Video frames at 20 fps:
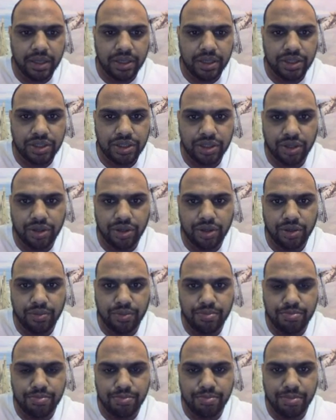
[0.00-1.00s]
So
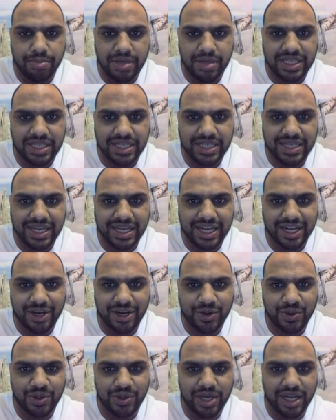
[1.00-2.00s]

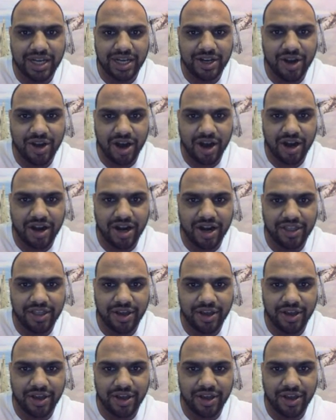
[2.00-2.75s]
Mr. Uday, Nara,